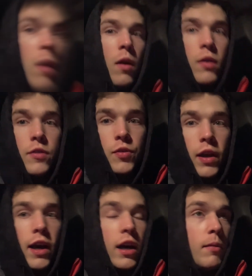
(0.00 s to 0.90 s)
So
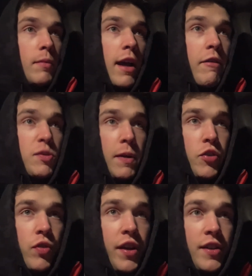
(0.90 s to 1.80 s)
that was my
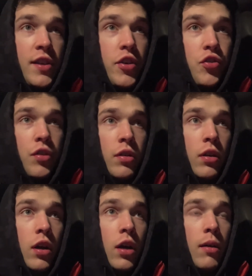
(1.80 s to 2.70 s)
training session.
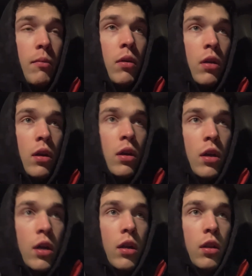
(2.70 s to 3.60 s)

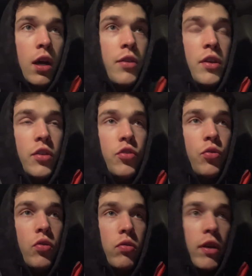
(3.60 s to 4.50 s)
Nothing
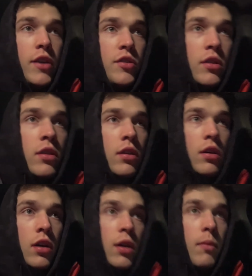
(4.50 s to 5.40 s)
too crazy.
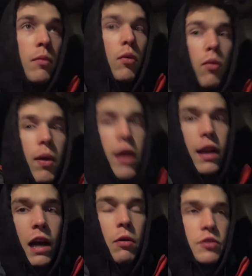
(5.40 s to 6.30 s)
Right
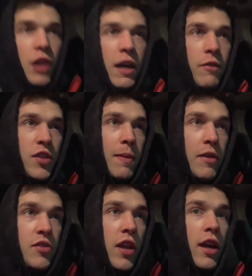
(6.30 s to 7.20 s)
now, it's kind of just about
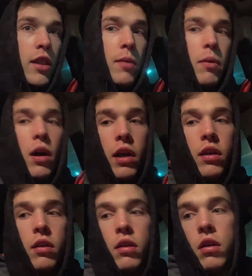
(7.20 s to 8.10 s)
staying in the
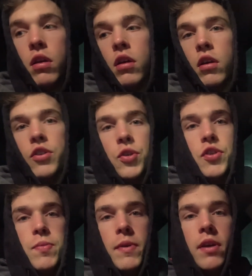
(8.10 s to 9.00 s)
pocket, so to
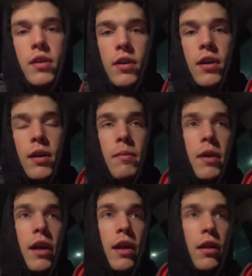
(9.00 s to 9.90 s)
speak,
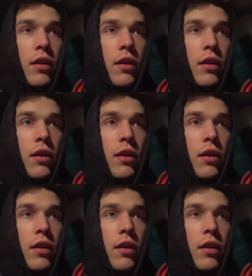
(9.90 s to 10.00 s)
and